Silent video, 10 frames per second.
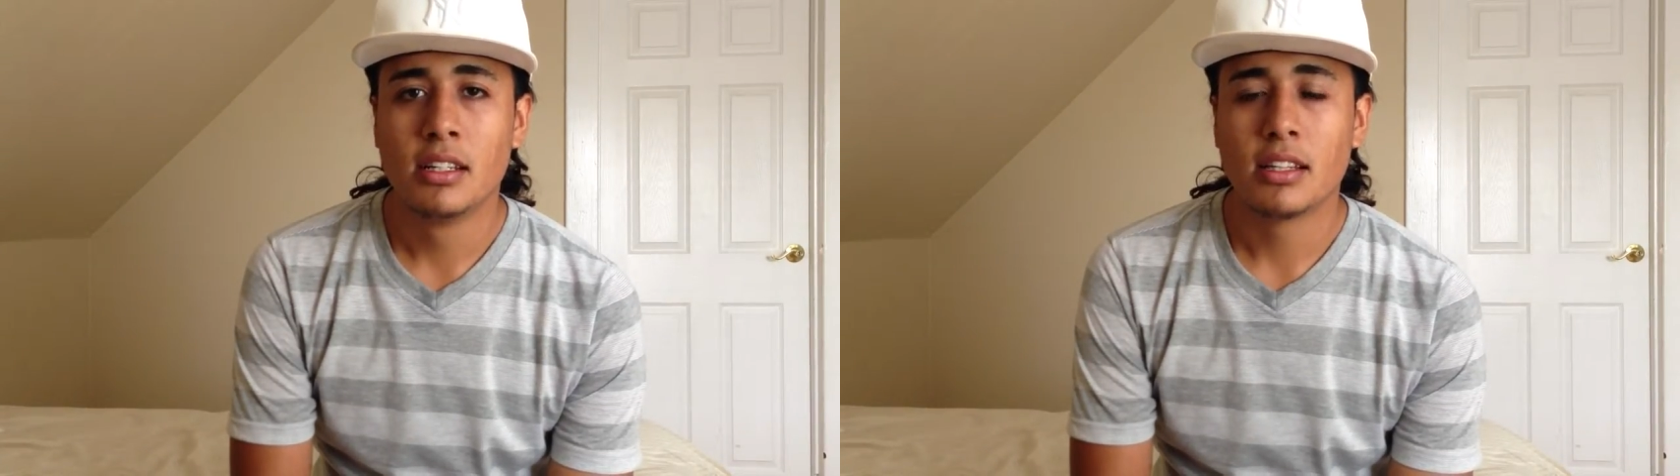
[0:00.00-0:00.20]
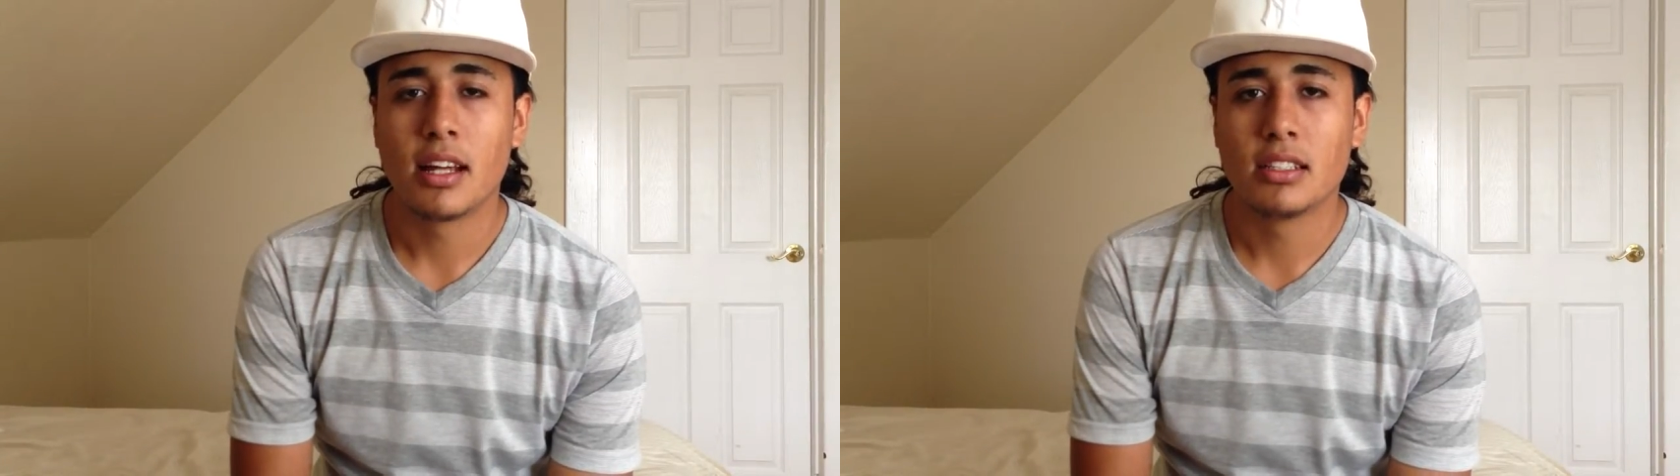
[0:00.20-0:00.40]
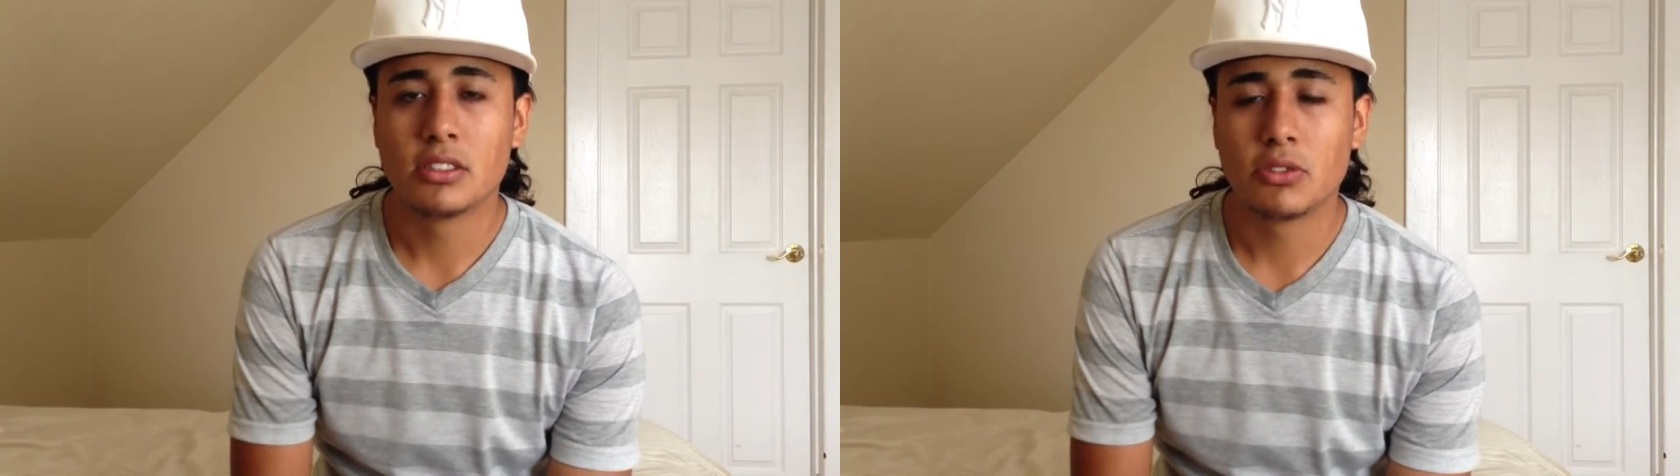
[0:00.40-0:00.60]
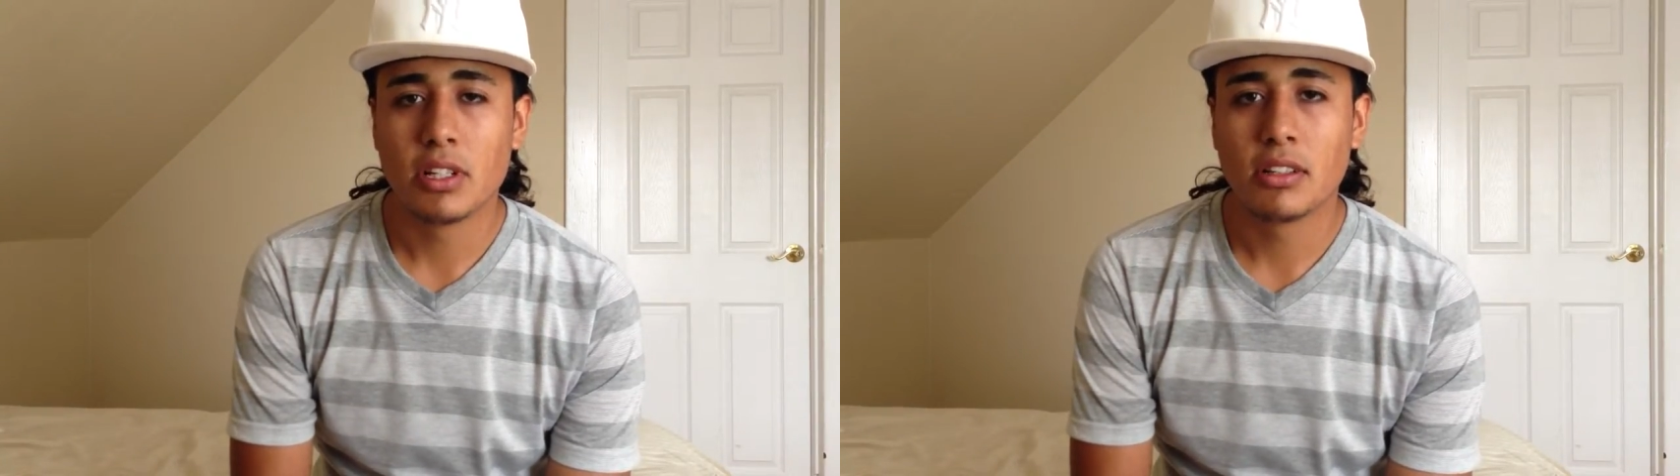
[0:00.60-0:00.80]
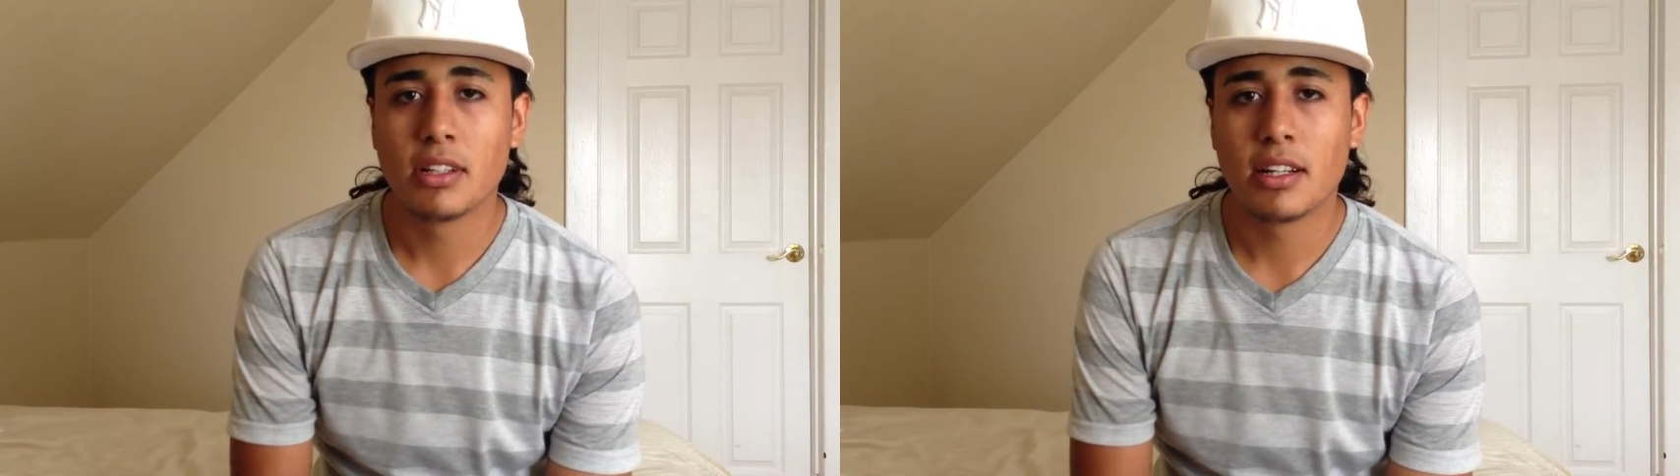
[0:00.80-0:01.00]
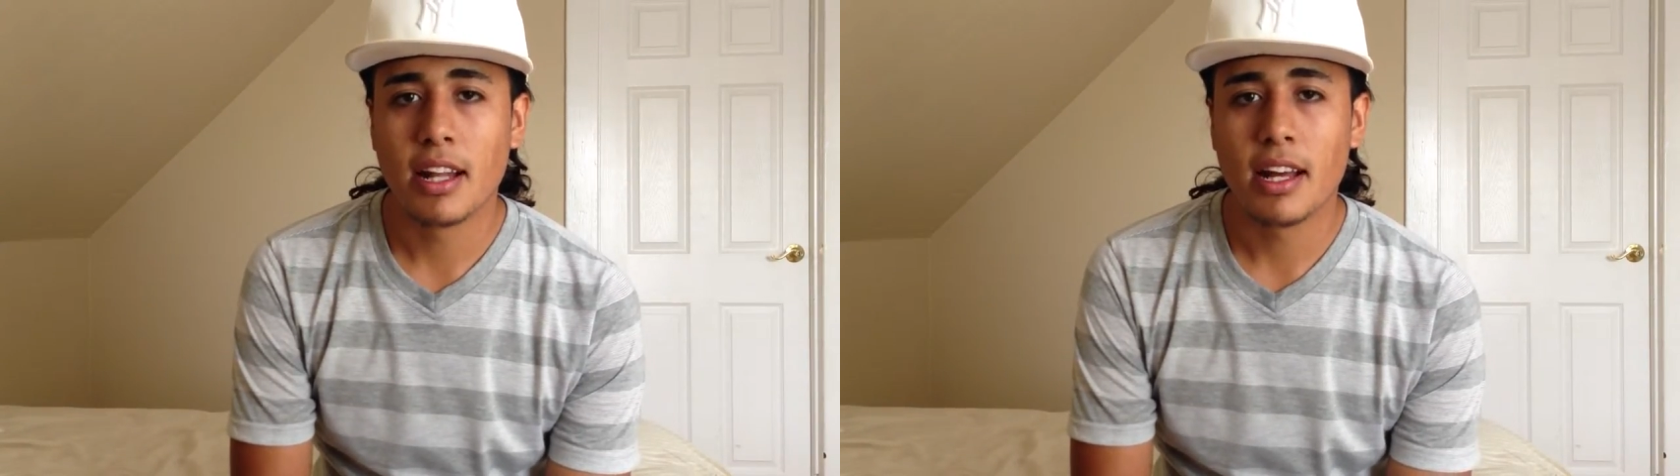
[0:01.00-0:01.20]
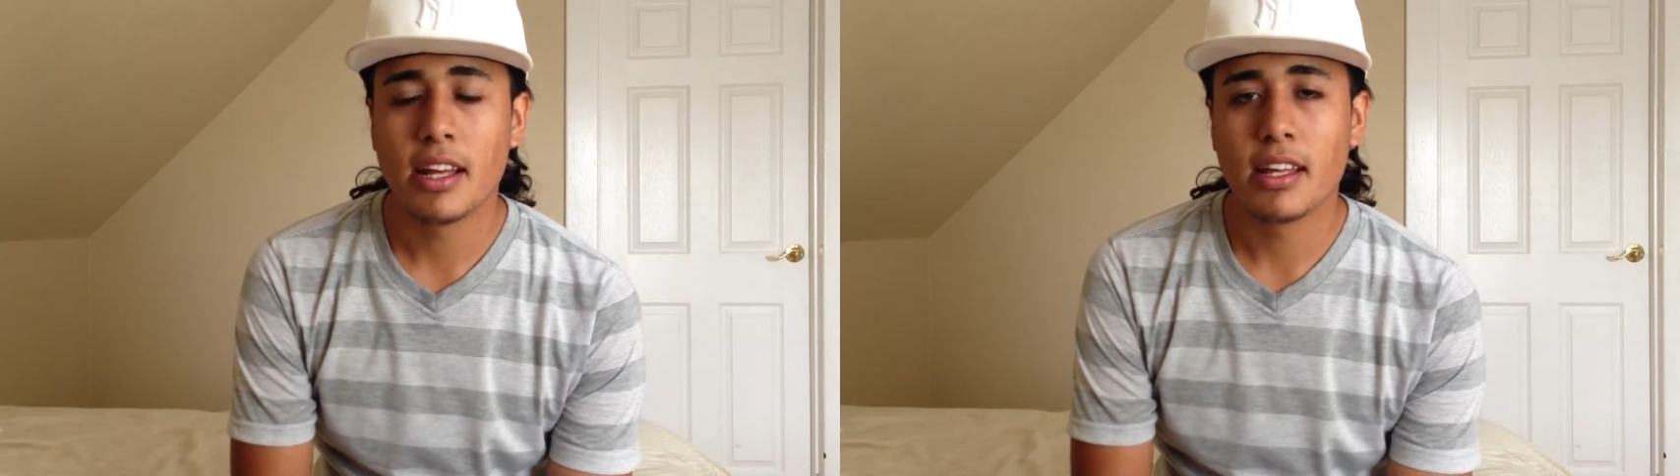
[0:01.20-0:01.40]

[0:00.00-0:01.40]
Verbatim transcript: that it's real or not,